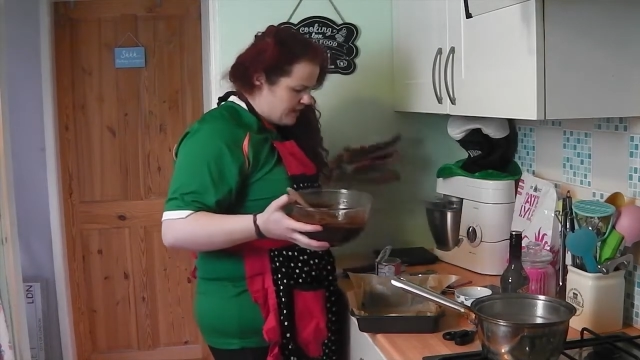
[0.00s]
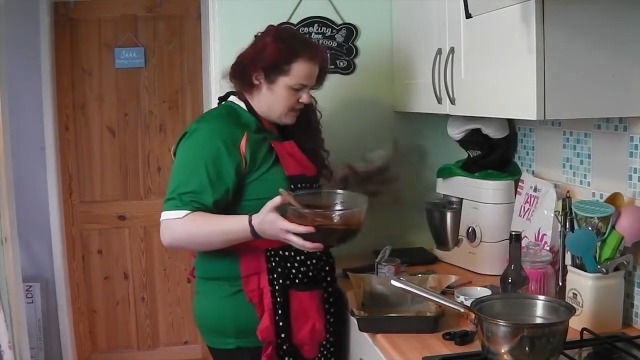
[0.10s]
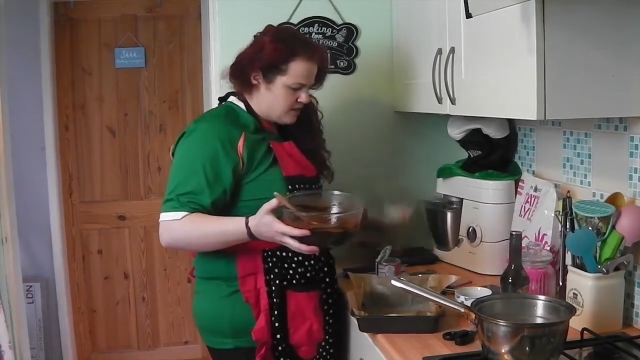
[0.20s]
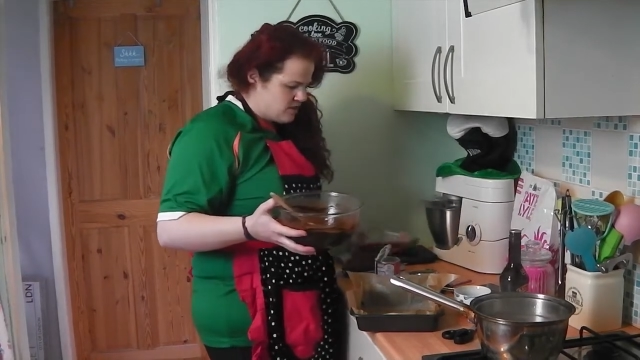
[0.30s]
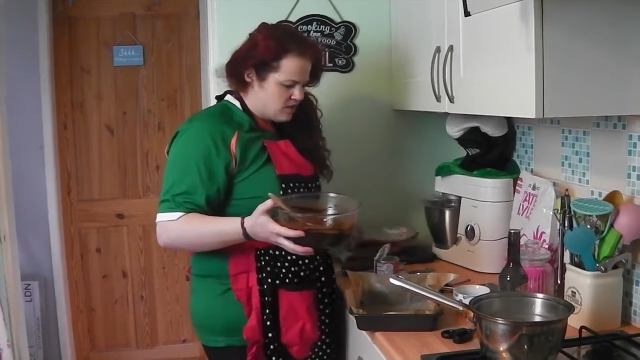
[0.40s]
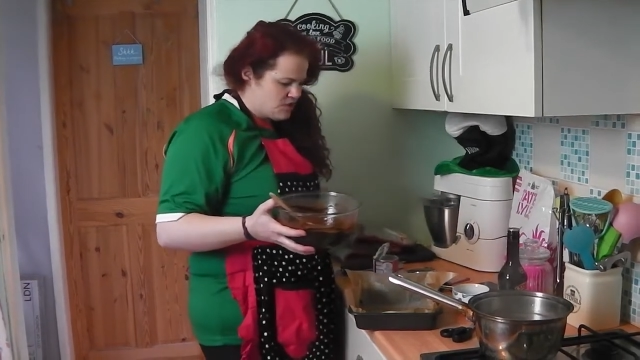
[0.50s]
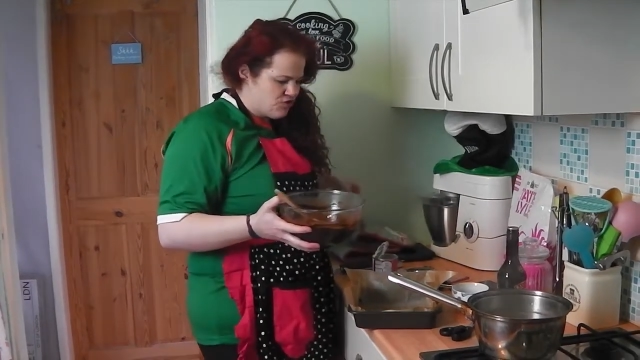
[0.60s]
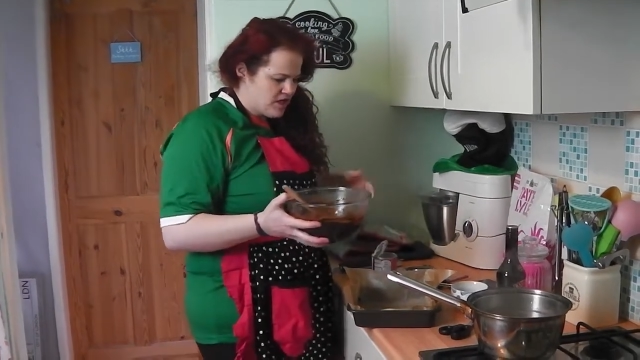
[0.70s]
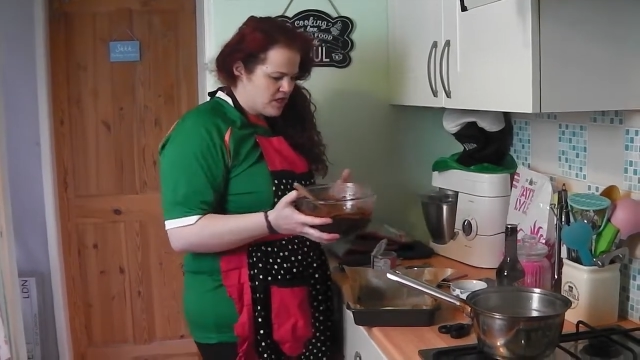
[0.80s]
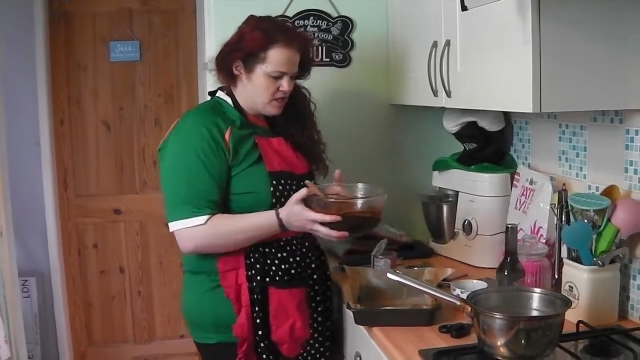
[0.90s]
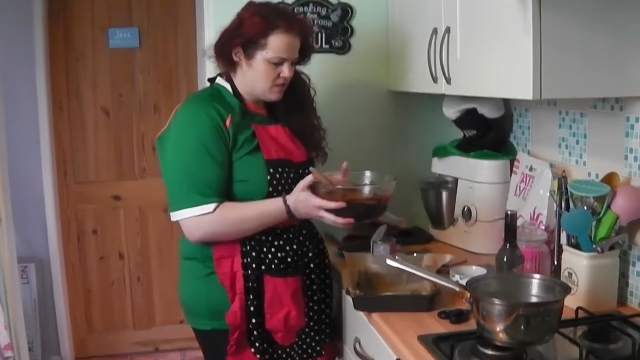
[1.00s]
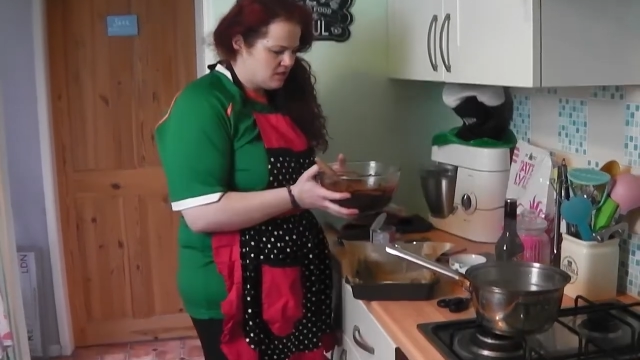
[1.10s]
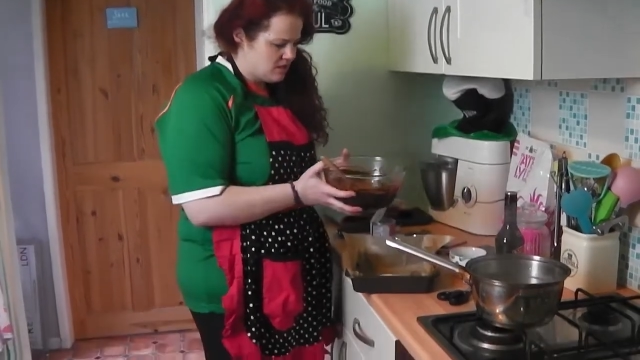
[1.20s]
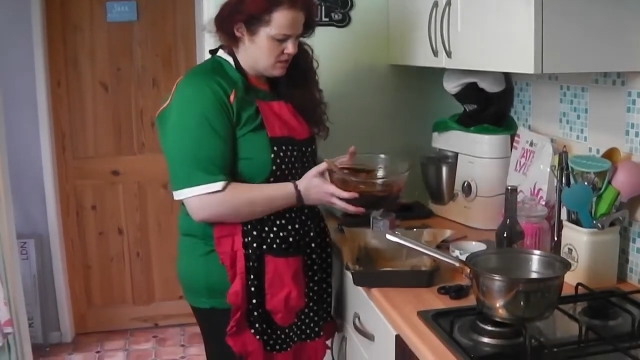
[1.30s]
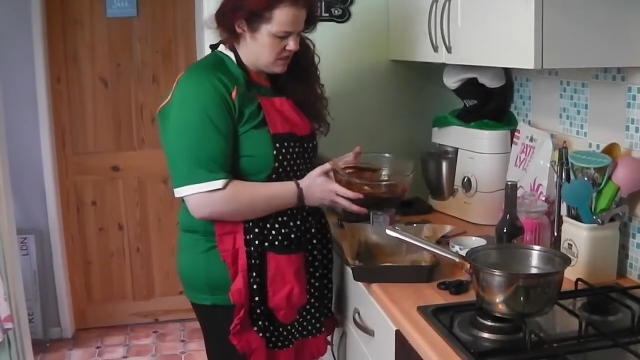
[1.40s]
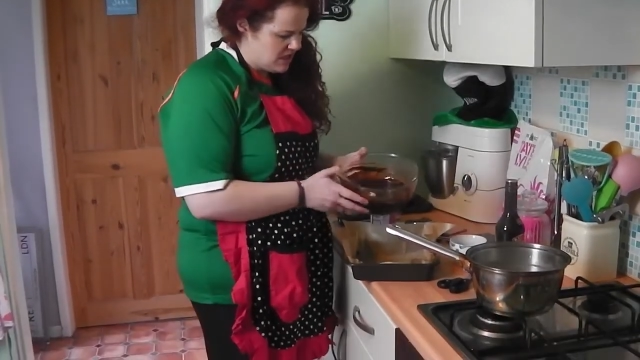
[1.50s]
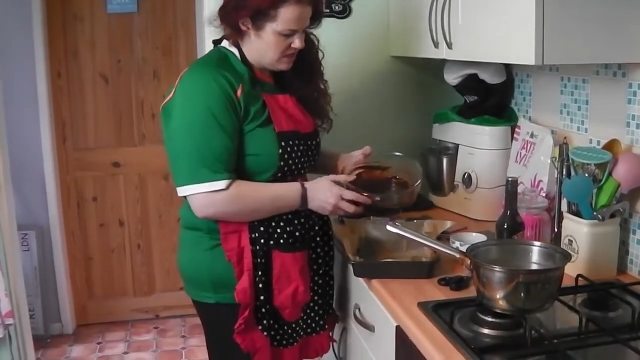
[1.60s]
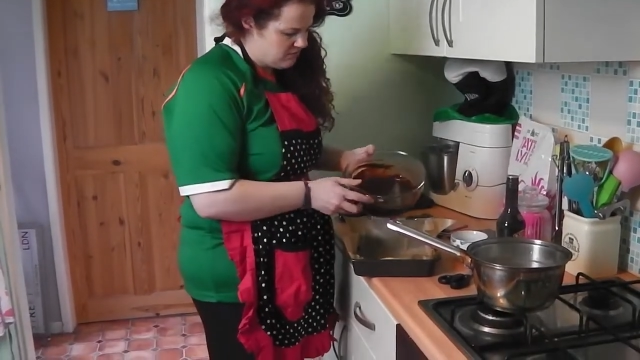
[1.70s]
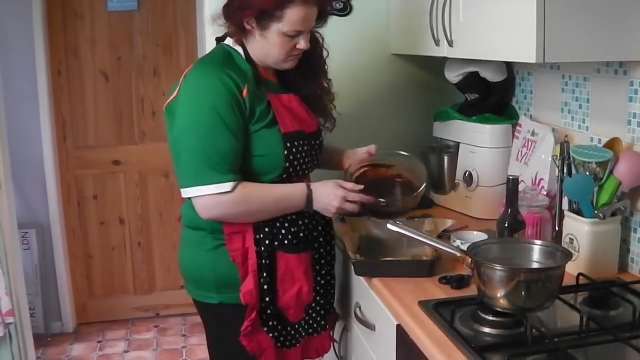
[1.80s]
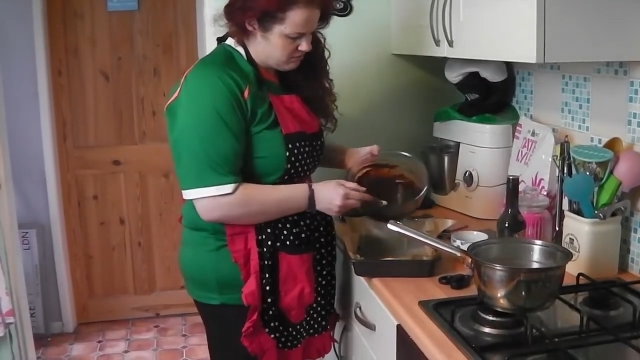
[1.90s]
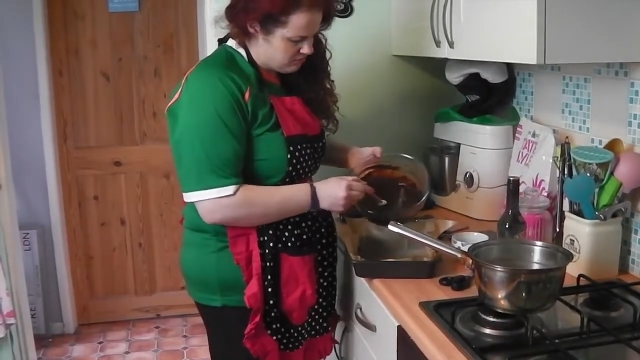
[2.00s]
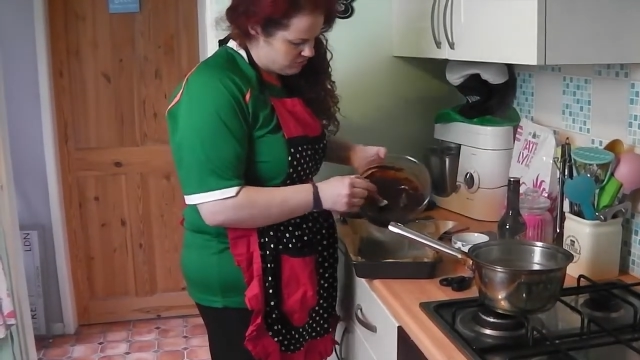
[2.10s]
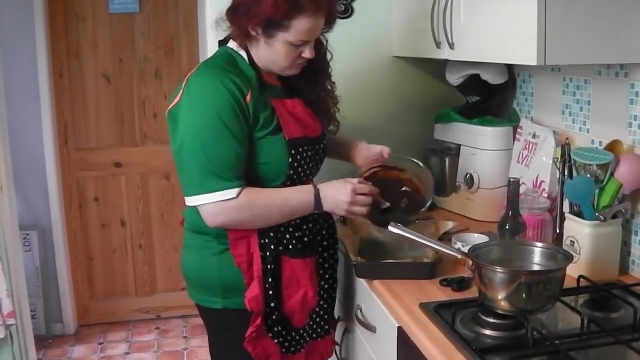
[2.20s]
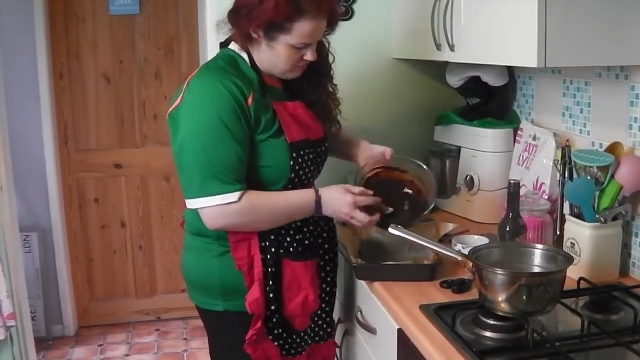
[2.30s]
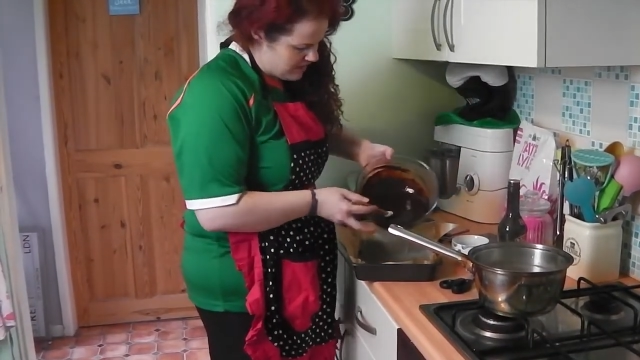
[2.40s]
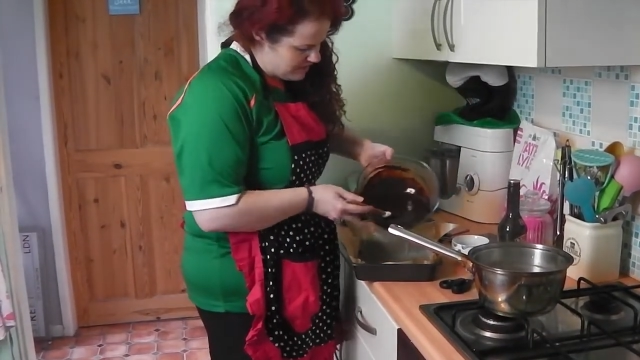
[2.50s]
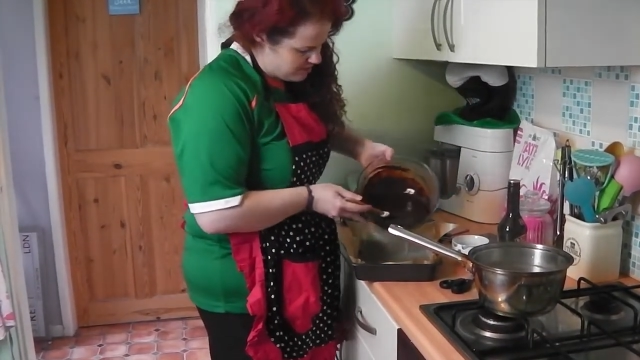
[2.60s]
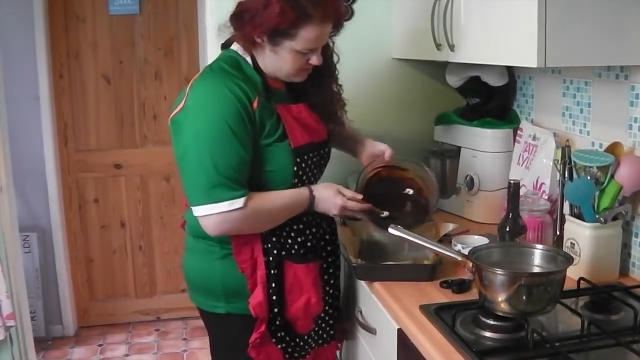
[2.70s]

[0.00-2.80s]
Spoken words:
into the tray, tin, lined